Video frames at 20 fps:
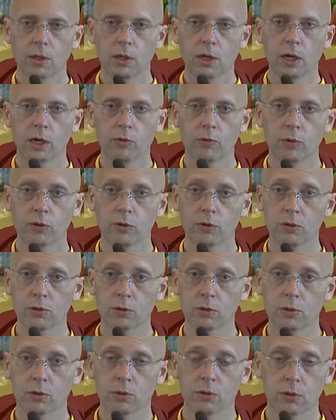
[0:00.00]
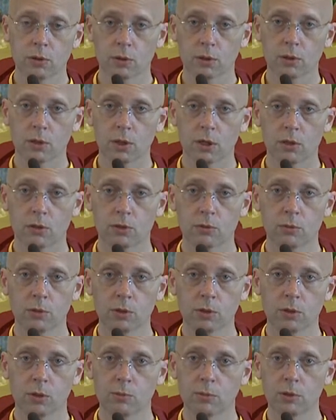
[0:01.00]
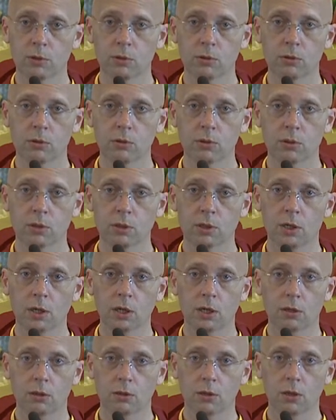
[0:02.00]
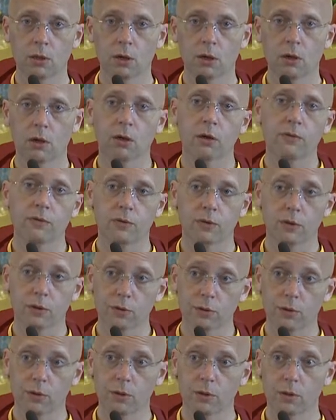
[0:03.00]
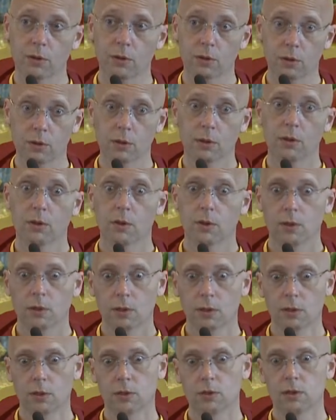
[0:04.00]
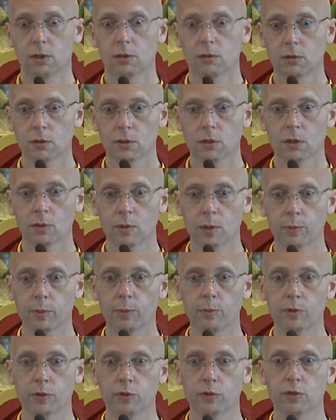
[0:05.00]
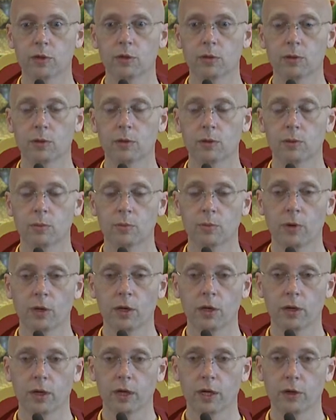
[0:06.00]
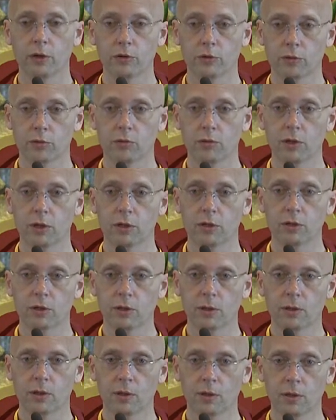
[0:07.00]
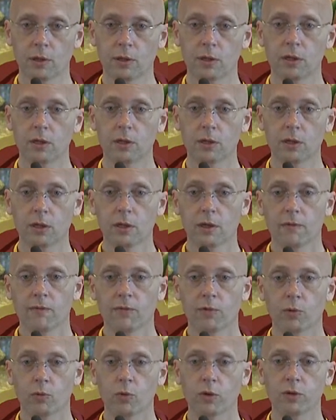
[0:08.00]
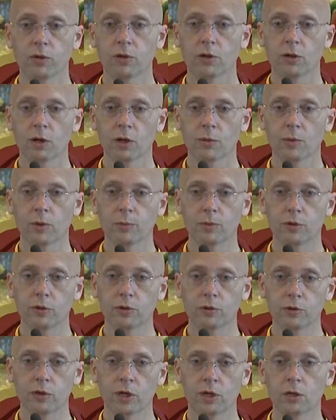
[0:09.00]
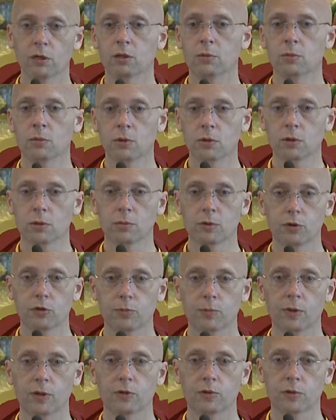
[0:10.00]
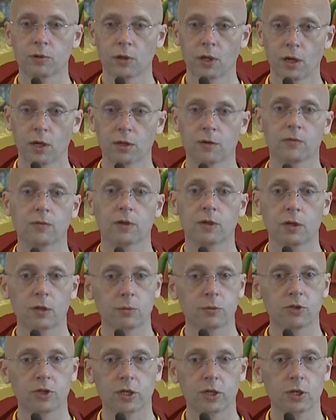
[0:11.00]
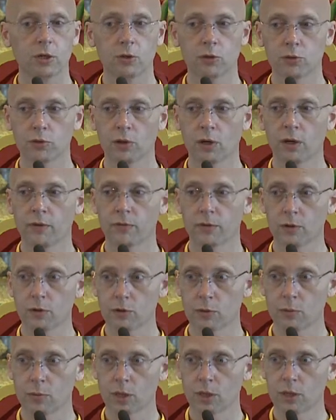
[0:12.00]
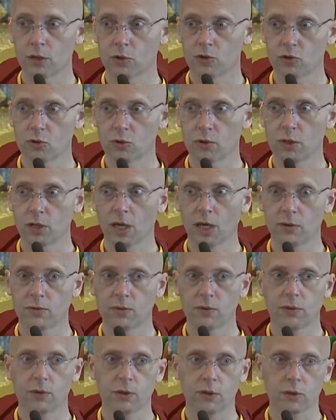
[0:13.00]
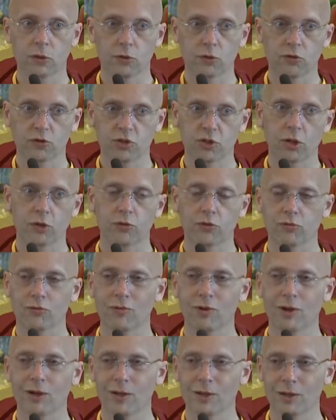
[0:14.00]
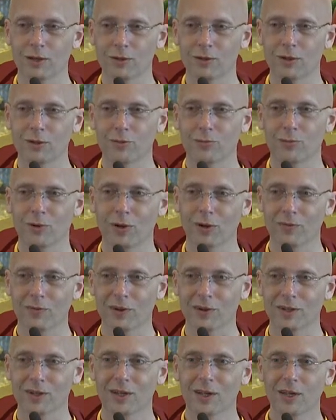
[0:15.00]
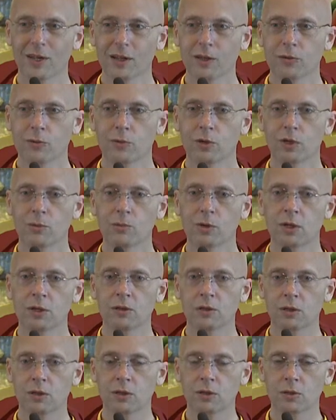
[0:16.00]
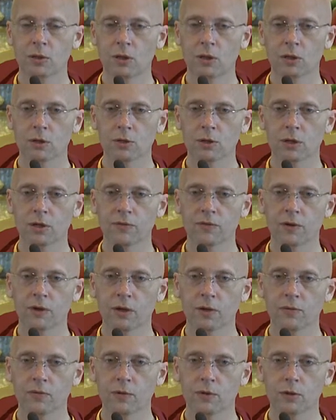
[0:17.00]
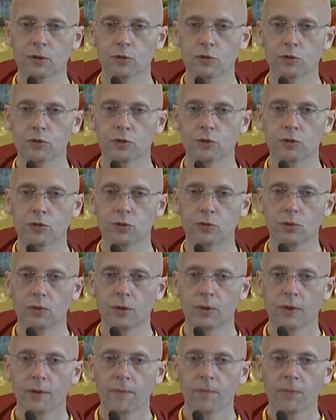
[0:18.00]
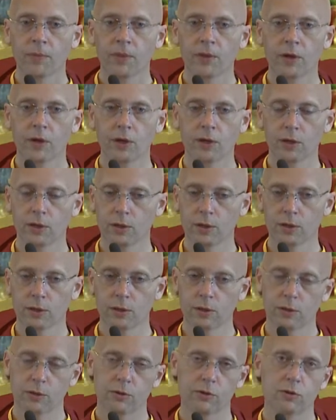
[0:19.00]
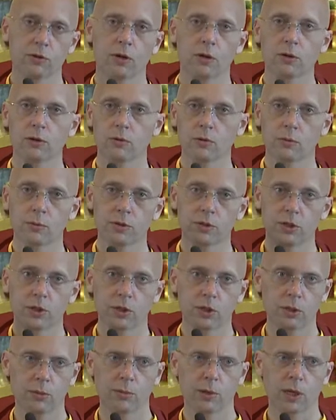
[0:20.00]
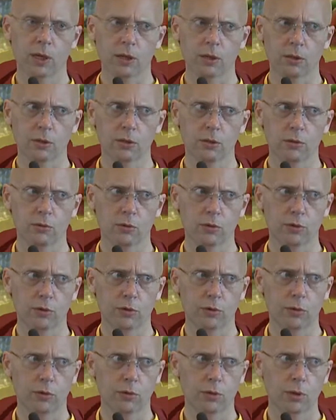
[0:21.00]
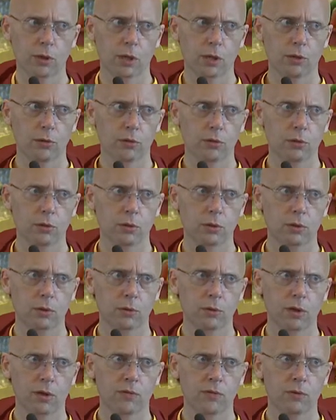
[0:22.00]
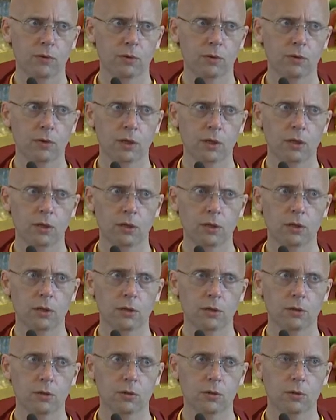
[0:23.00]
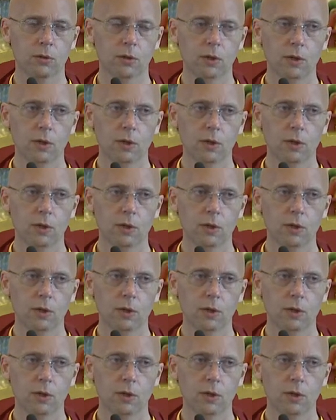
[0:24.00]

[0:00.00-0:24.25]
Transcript: And when you go to the Kaju Munam and you look at the offerings that the Gala Karmapa puts out, has arranged, and when the Karmapa is at the Munam, he spends a lot of time checking those offerings and making sure that everything is just right and just perfect. When he made the long life offerings to Trangpa Rinpoche back in, 2007 or 2008, and then to